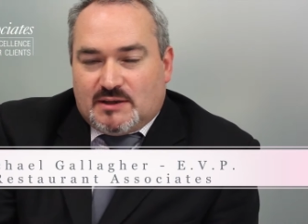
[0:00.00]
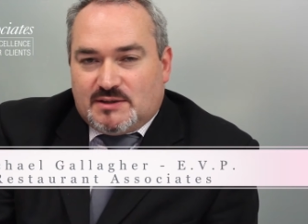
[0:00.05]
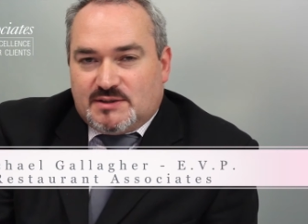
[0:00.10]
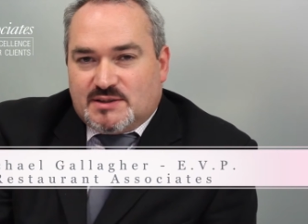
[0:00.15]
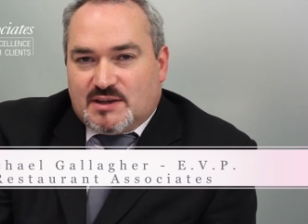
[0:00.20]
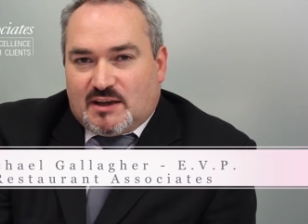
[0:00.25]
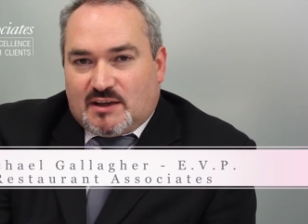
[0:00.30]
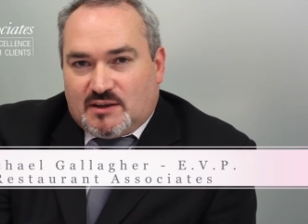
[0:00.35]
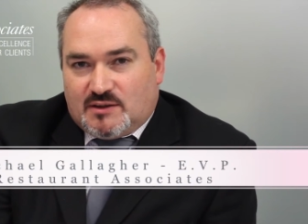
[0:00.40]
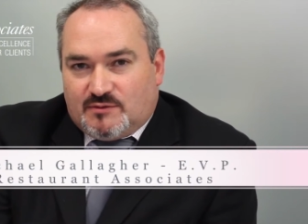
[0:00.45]

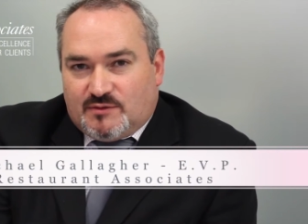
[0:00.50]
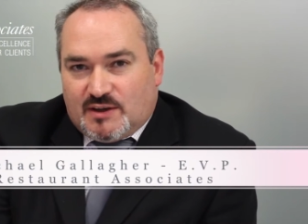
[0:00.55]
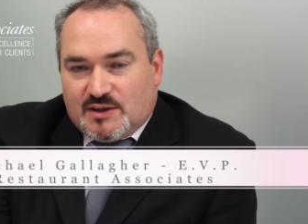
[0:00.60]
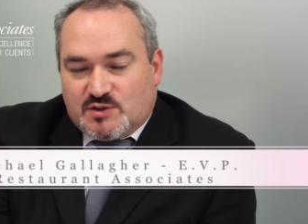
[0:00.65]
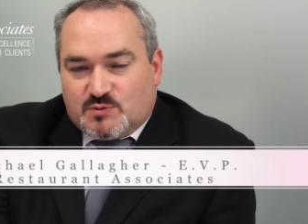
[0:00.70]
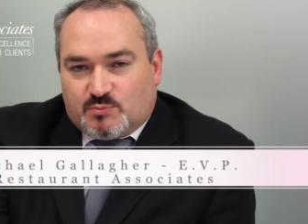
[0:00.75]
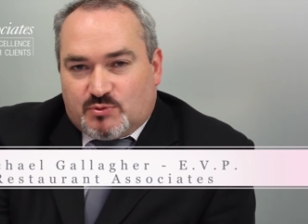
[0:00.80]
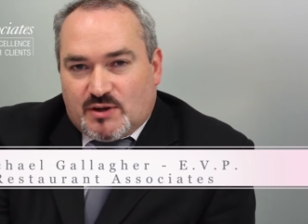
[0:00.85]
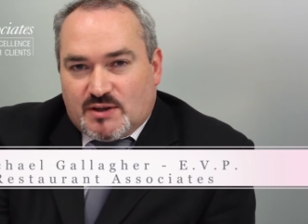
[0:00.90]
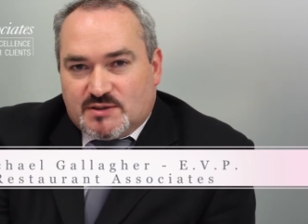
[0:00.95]
Executive
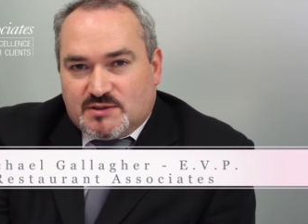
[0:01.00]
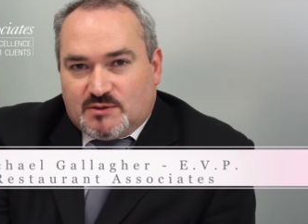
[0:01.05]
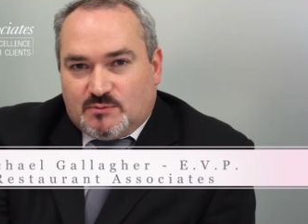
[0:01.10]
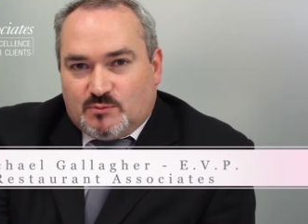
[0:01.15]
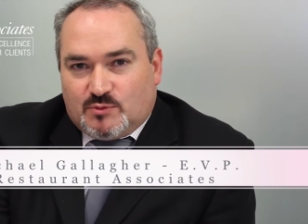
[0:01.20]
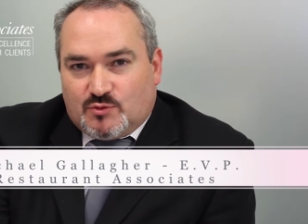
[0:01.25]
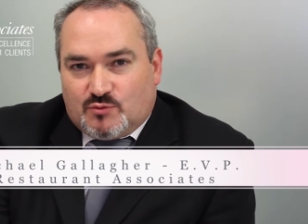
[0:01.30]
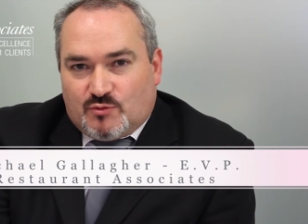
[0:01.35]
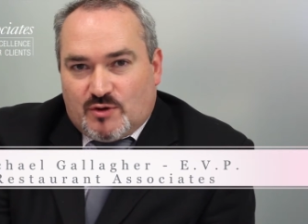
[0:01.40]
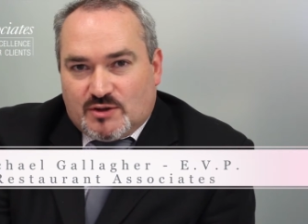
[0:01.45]
Vice
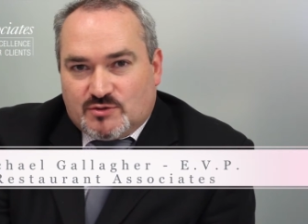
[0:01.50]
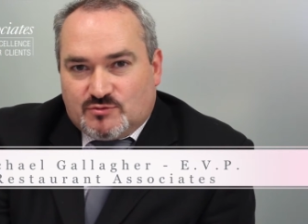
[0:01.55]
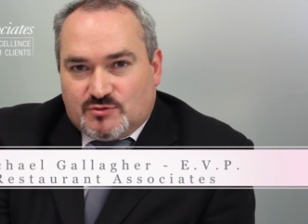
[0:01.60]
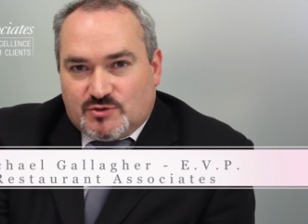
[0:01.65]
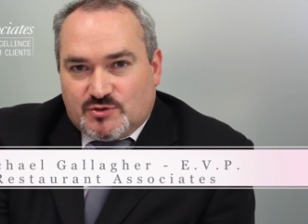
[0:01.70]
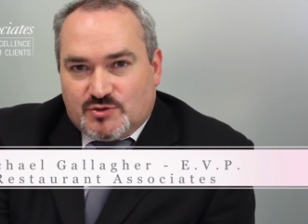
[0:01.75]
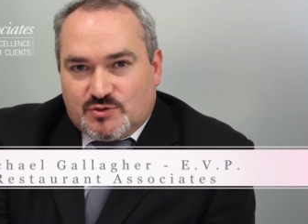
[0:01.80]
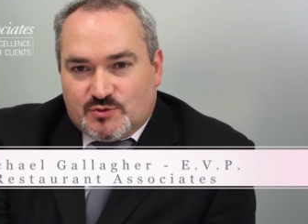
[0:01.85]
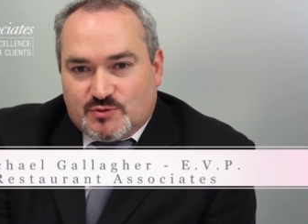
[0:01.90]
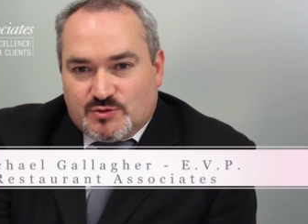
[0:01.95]
President with
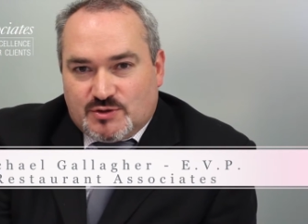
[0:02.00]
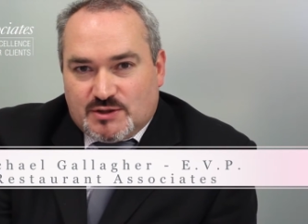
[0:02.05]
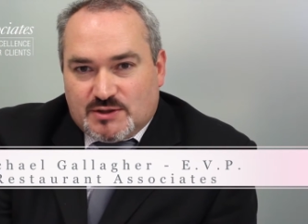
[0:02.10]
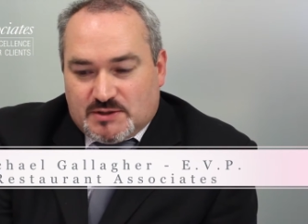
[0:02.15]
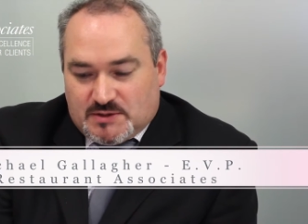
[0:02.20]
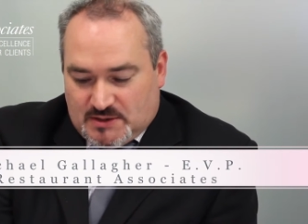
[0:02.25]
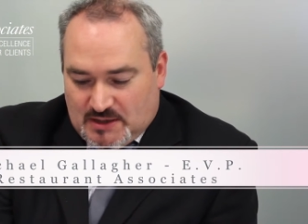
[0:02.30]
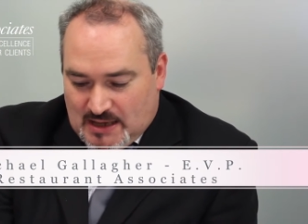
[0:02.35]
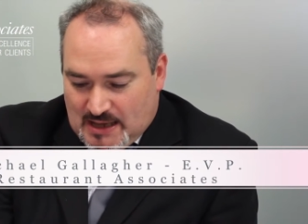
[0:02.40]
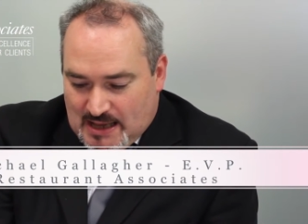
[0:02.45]
Restaurant
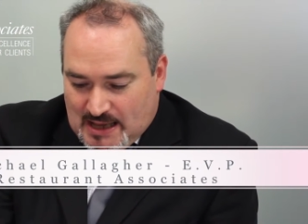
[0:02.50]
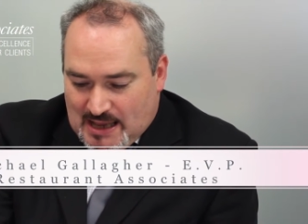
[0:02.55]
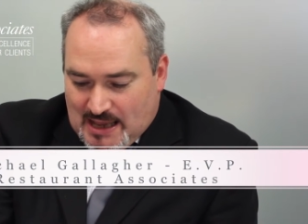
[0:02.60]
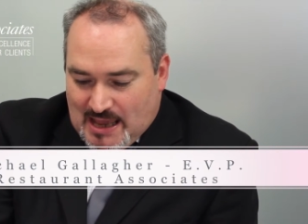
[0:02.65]
Associates.